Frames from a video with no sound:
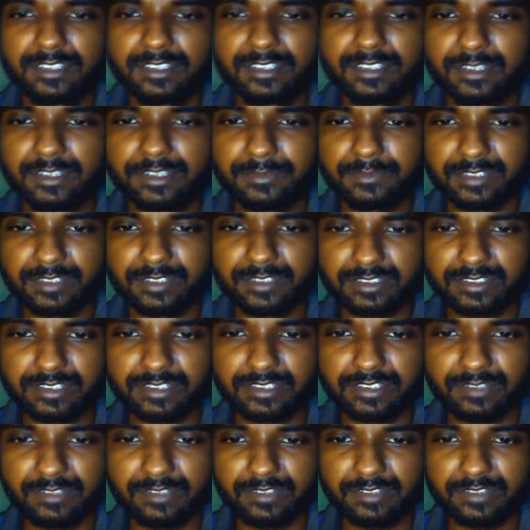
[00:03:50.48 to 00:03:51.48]
just
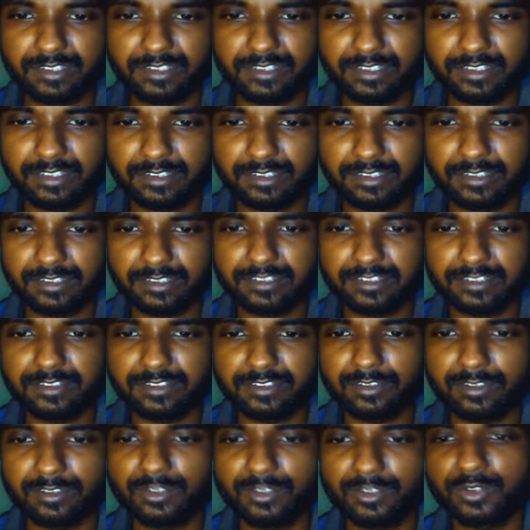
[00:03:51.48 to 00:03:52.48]
given here, it's
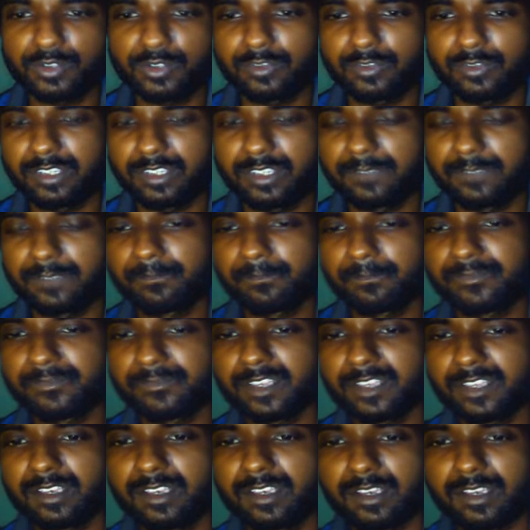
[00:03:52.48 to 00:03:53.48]
not showing
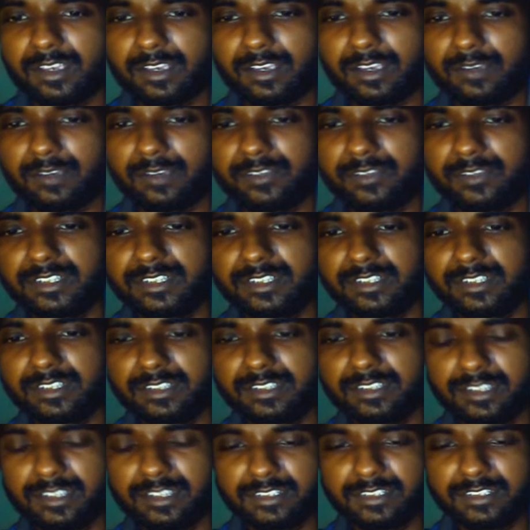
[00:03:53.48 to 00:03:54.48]
whether
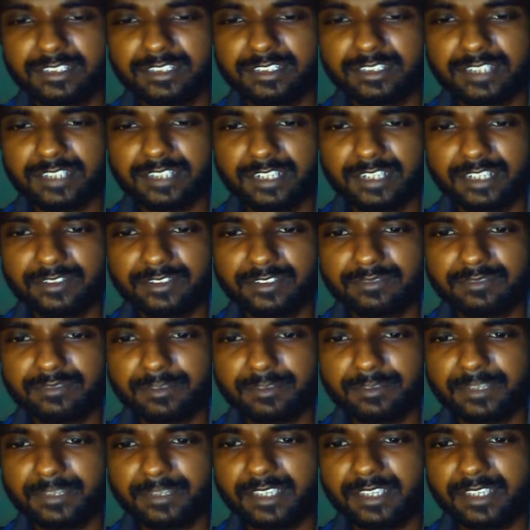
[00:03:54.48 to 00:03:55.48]
this kinds of
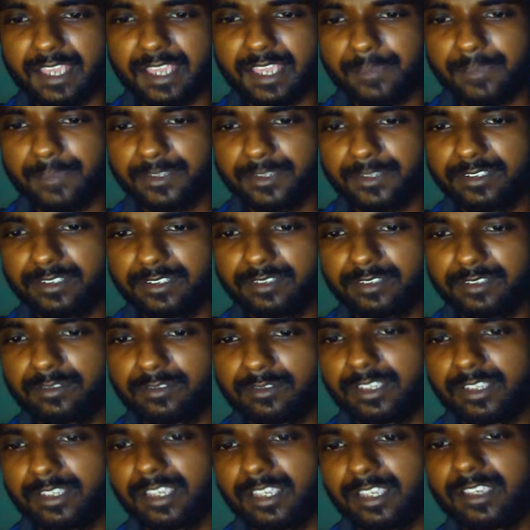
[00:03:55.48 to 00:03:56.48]
something happen.
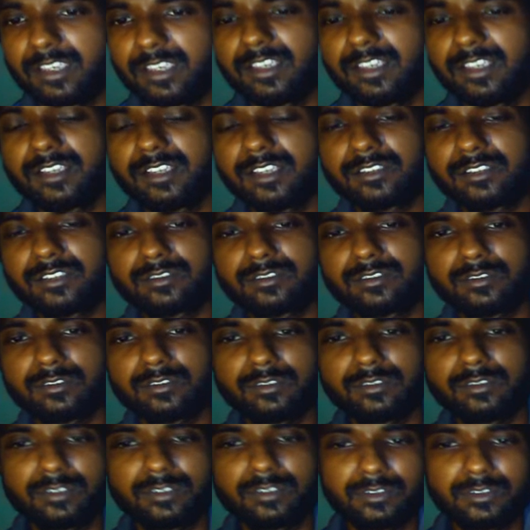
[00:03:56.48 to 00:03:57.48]
Okay,
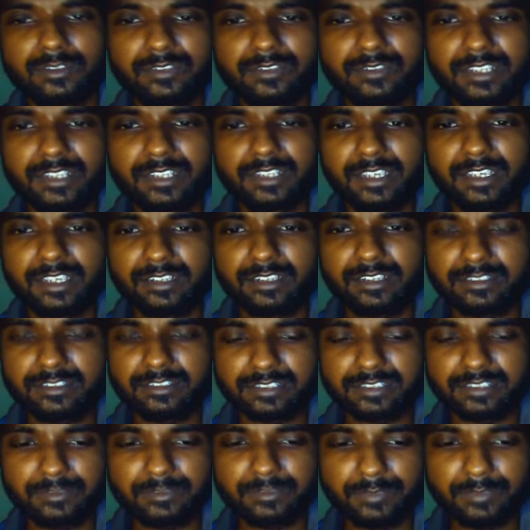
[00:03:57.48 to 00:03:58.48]
so we can
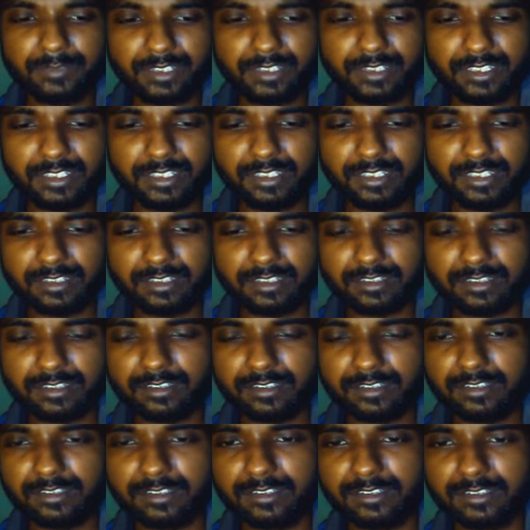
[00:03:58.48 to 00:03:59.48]
simply
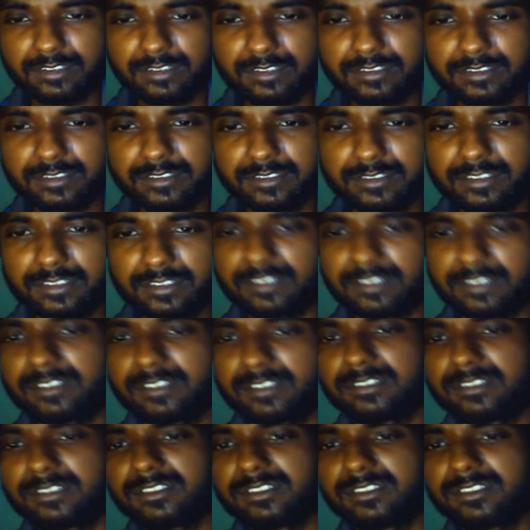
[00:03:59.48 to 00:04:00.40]
see